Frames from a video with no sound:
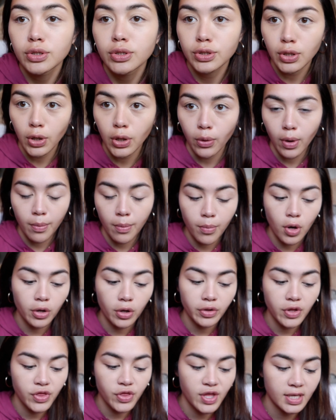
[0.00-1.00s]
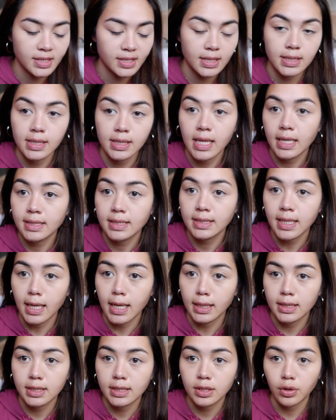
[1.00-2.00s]
So among the things that they
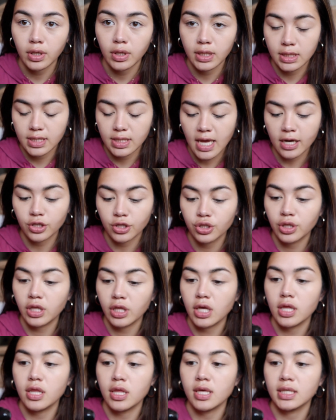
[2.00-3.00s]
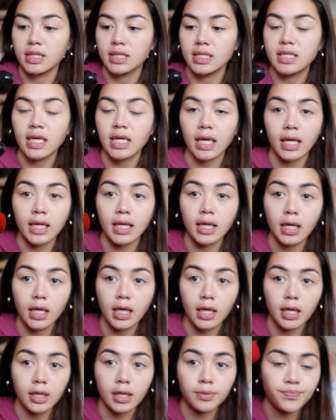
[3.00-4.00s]
sent is actually this
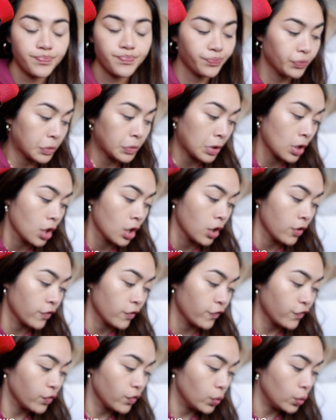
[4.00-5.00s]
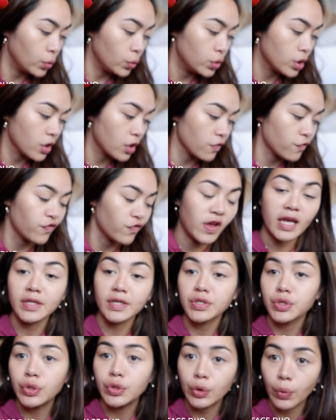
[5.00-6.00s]
Daiya Fude
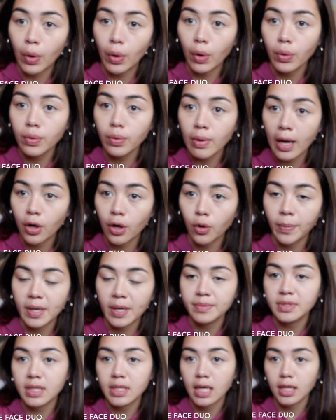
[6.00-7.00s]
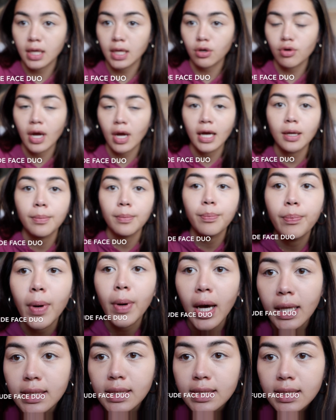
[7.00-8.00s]
Face Duo. I hope I'm saying that right,
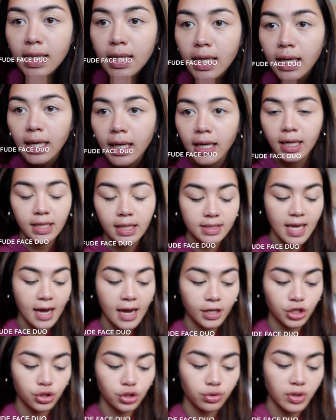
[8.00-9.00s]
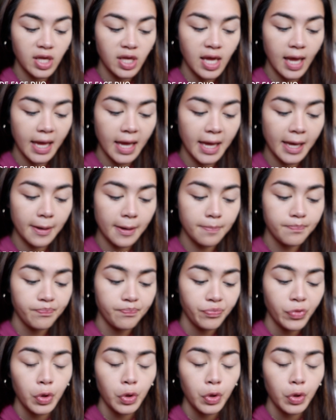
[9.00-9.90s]
but it is actually a